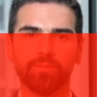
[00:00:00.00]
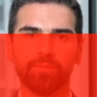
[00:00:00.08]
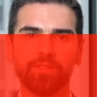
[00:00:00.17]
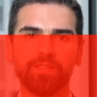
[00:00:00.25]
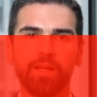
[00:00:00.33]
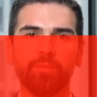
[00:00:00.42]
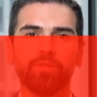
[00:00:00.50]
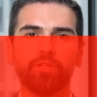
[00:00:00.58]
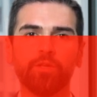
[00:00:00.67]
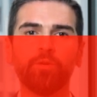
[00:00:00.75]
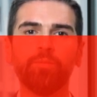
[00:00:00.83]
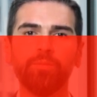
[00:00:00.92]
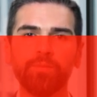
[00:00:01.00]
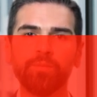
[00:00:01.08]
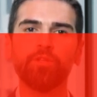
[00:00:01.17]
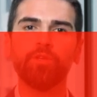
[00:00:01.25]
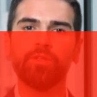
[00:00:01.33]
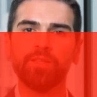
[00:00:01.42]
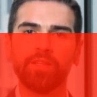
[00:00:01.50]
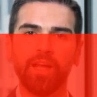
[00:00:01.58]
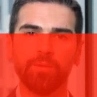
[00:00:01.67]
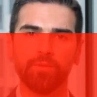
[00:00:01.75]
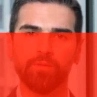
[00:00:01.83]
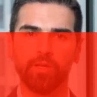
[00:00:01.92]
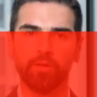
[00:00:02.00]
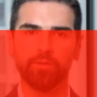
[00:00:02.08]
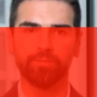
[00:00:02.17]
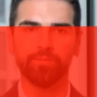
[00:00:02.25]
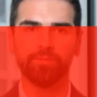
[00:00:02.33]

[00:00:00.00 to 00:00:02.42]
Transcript: Step 2. Choose the type of loan.